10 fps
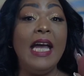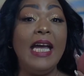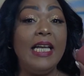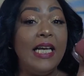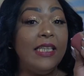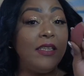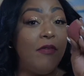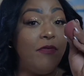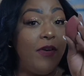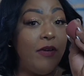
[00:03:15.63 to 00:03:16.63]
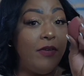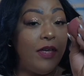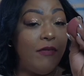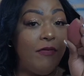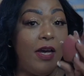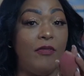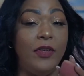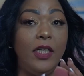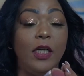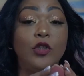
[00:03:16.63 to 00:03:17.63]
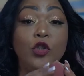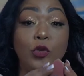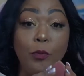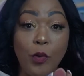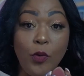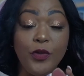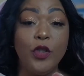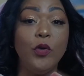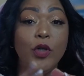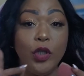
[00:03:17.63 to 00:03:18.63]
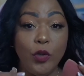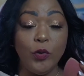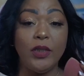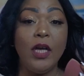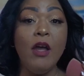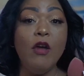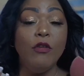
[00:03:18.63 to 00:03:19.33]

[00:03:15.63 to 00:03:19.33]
It is a very, very smooth. You could use it,